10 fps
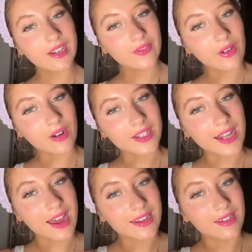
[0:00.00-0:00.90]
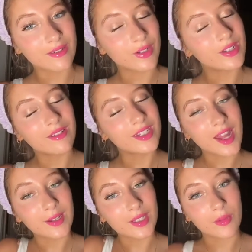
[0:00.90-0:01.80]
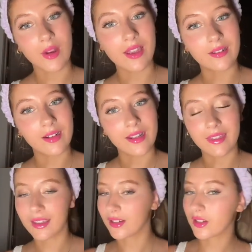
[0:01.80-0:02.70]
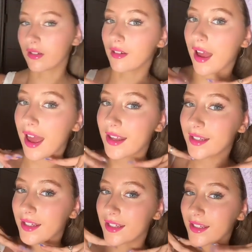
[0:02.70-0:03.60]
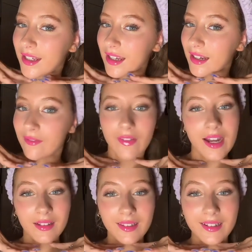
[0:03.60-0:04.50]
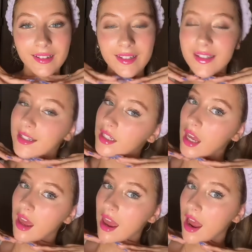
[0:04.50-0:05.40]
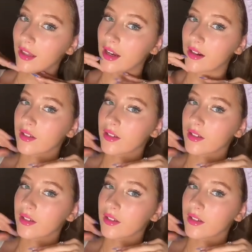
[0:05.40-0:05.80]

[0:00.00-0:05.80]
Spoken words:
course, I use no setting spray or anything. So you guys, this is the final look. This is Elliana's